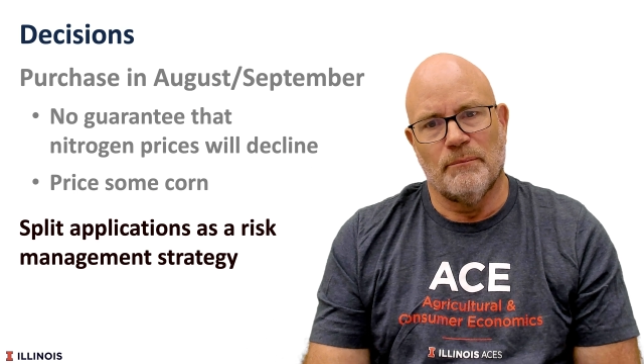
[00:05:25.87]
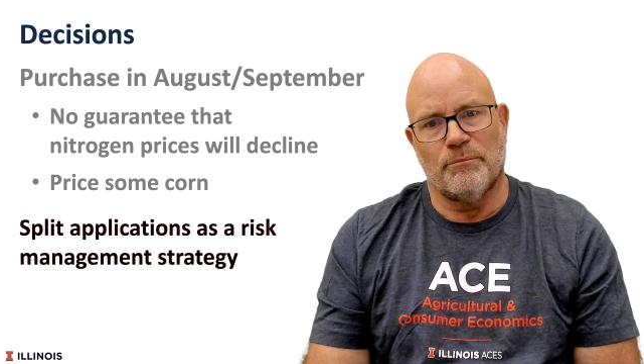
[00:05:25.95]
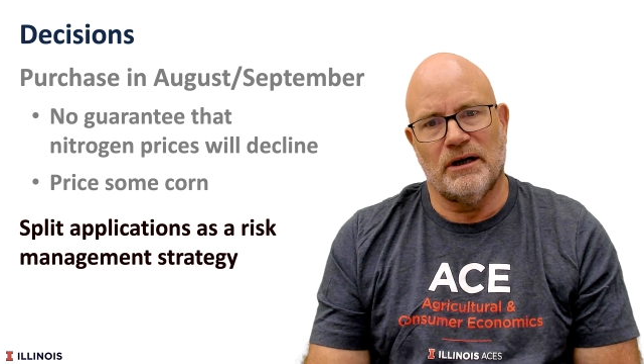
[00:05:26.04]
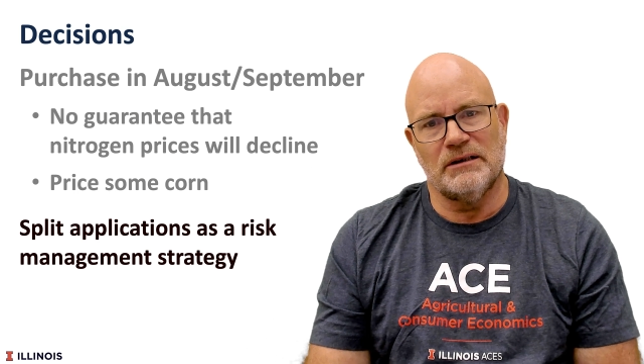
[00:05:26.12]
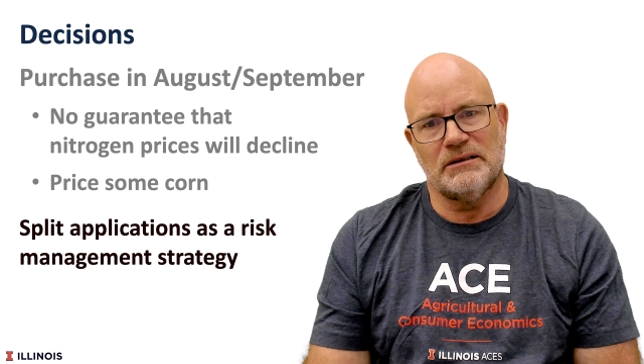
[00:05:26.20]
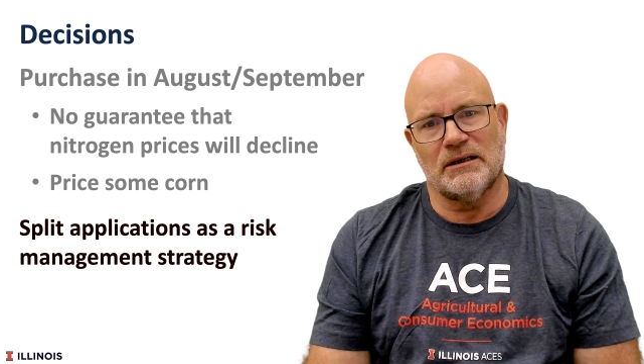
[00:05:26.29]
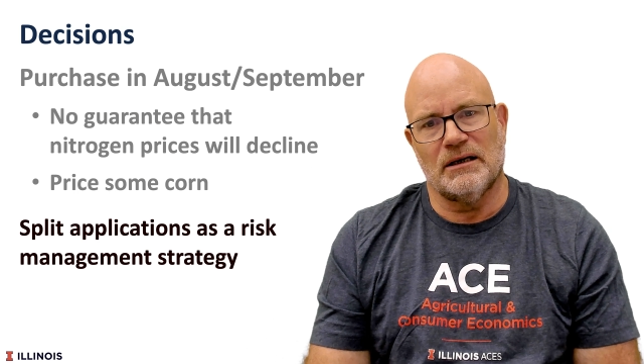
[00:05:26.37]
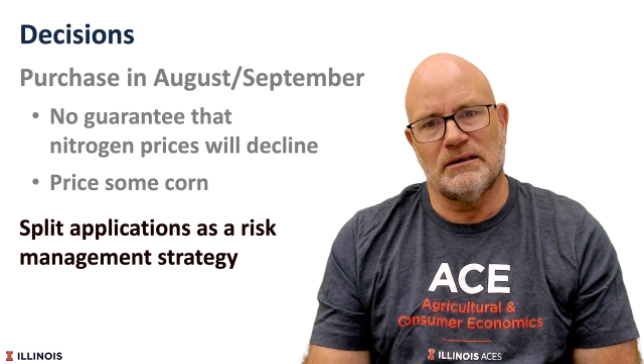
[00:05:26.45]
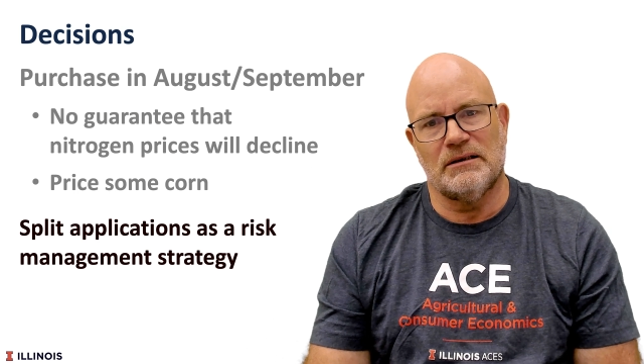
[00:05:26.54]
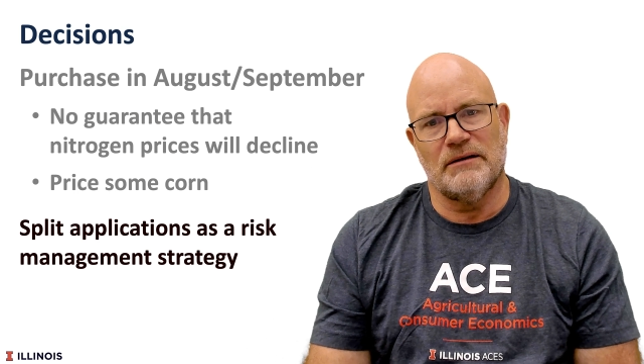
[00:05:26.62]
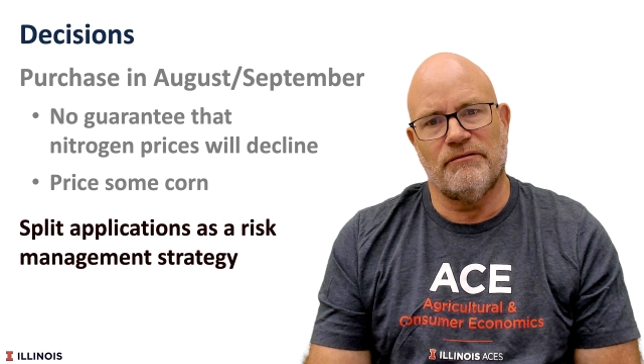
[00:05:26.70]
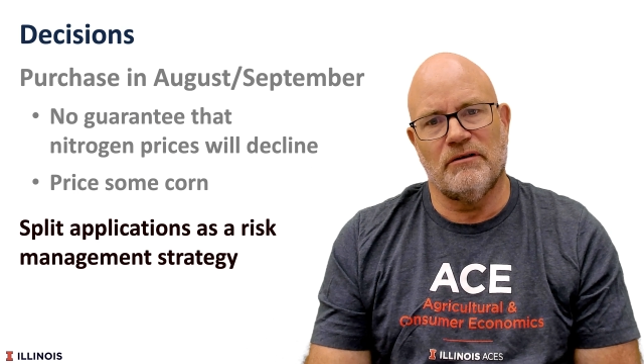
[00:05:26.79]
Pricing
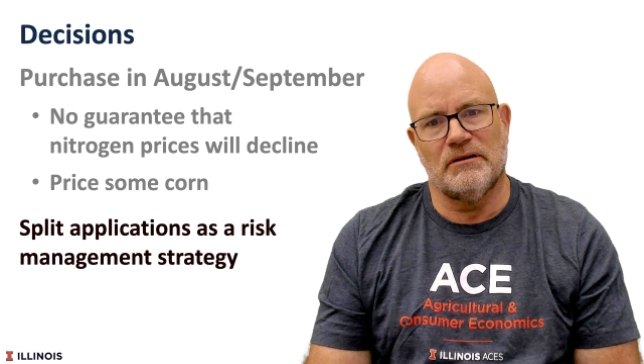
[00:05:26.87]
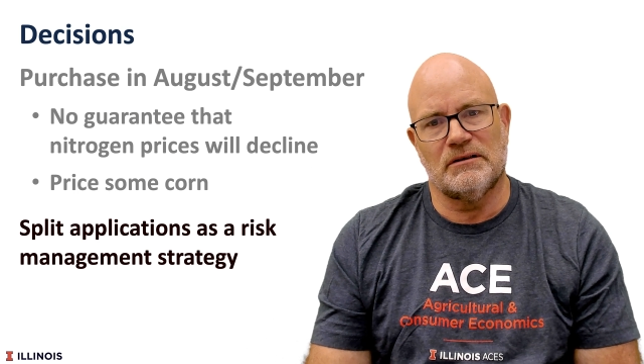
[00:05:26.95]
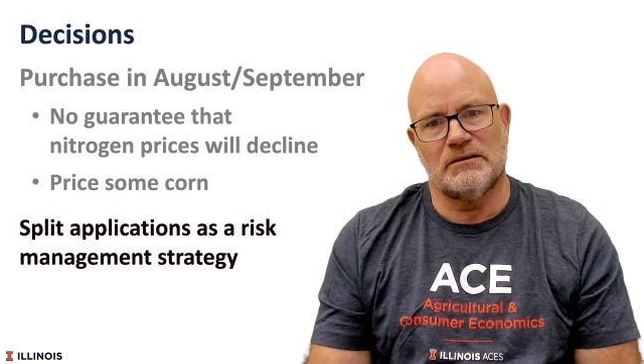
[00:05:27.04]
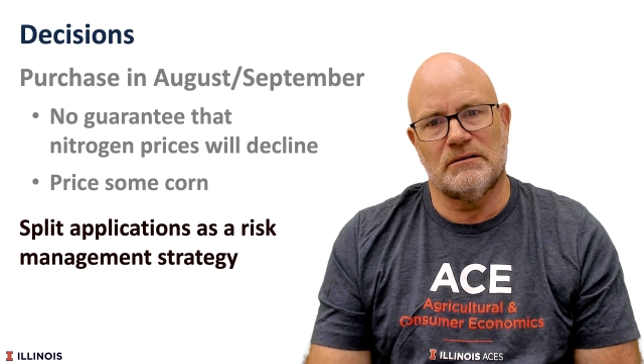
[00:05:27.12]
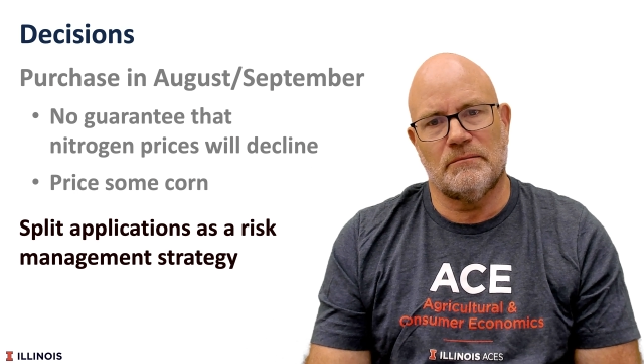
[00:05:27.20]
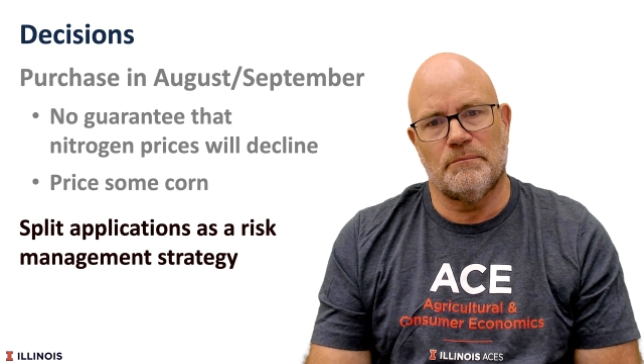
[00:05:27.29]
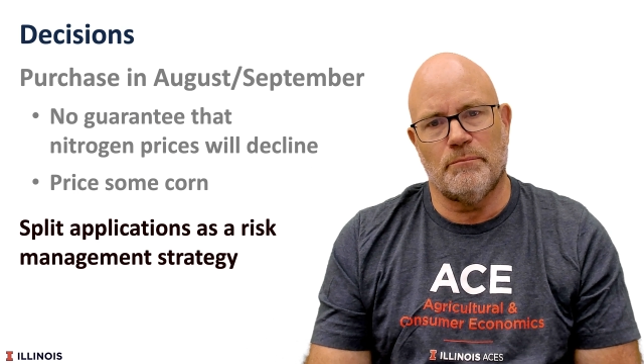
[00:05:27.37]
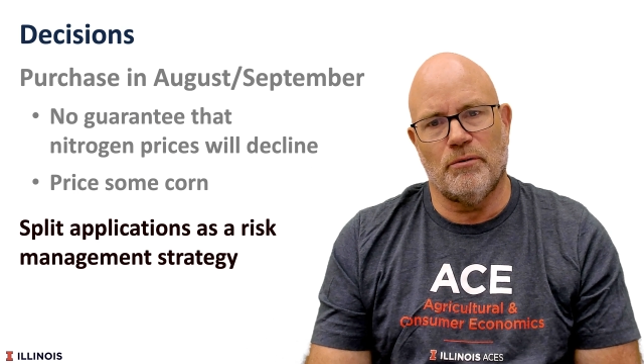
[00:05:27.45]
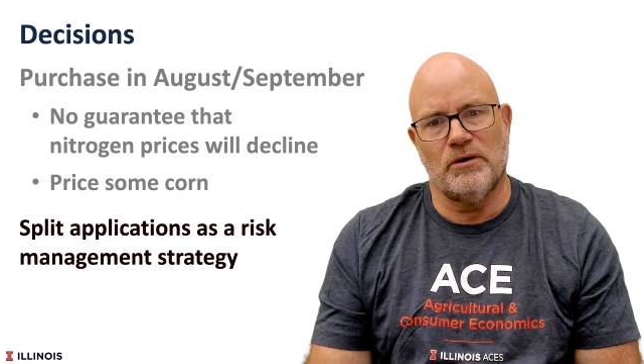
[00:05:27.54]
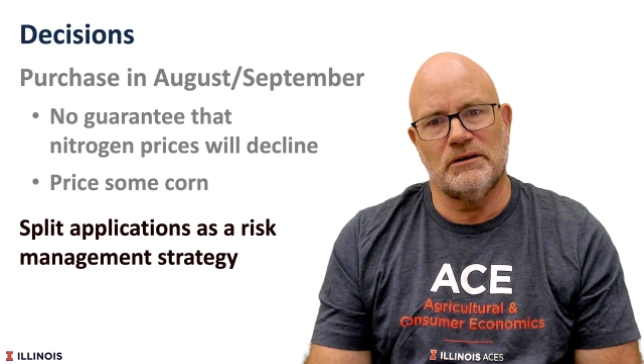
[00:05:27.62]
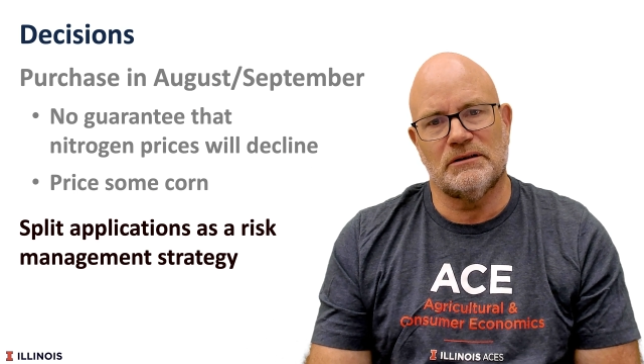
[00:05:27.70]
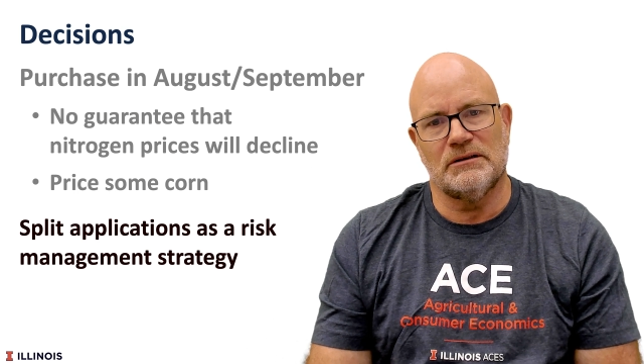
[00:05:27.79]
at different
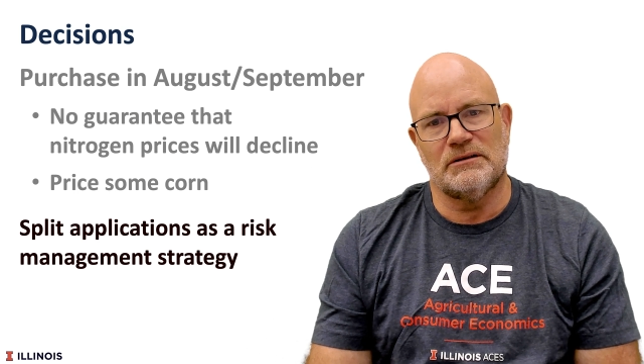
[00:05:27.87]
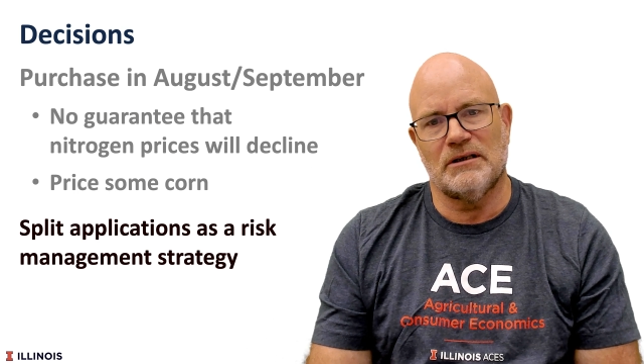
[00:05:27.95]
points in